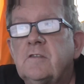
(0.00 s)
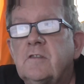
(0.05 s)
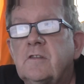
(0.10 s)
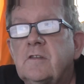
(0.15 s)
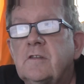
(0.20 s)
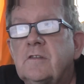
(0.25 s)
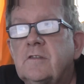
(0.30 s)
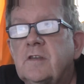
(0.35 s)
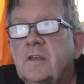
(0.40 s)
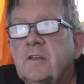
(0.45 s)

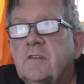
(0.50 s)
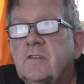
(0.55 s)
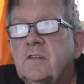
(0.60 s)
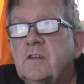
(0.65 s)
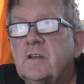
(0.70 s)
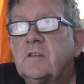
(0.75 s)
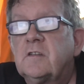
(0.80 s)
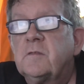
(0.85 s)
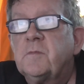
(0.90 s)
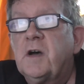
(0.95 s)

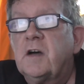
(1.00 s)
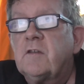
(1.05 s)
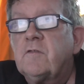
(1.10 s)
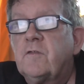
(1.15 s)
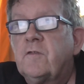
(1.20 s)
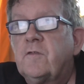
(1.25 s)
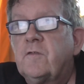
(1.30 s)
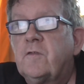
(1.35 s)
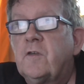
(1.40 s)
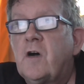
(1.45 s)
statistics about
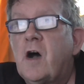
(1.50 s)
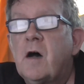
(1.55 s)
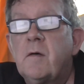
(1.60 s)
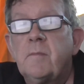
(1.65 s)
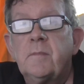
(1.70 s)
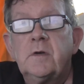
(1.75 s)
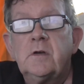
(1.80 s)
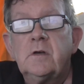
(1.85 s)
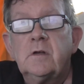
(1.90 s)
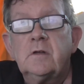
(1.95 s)

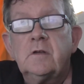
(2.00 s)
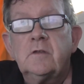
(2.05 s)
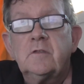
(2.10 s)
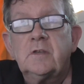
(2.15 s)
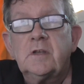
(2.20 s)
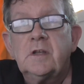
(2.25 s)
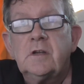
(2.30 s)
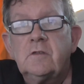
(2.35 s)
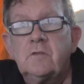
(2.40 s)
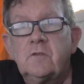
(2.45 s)
farm murders
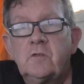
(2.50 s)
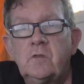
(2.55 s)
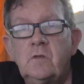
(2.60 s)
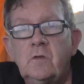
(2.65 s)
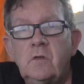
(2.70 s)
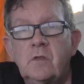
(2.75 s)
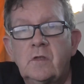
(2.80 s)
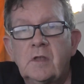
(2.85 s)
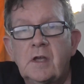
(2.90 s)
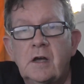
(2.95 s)
in
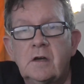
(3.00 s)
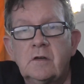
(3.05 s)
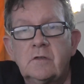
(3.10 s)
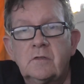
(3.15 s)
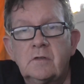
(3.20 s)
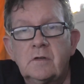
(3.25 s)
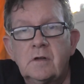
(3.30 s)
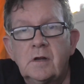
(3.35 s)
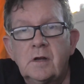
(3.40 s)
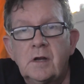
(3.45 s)

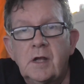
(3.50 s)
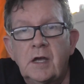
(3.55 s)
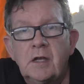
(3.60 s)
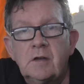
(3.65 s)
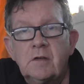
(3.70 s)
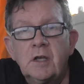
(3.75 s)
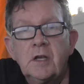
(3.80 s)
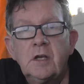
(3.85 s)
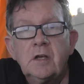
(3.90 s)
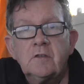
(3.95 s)
2008.